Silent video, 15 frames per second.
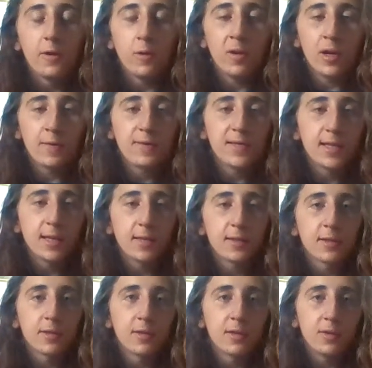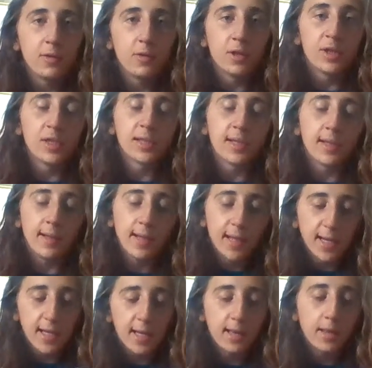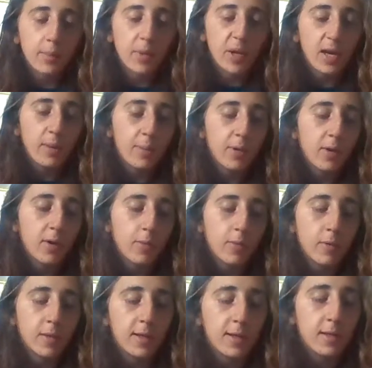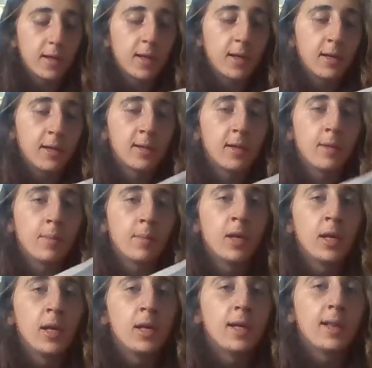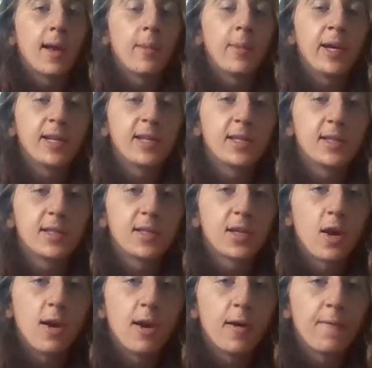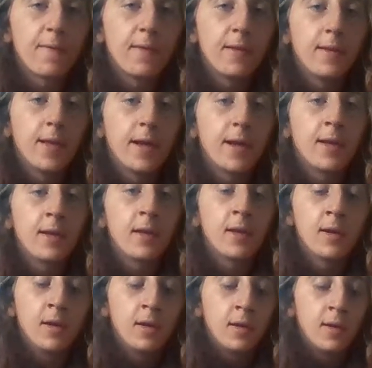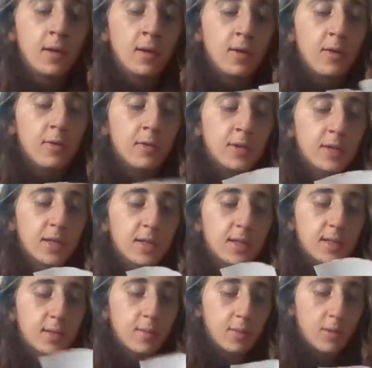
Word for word: don't have scissors, you just lick the paper with, and um, that makes it soft, and then you can just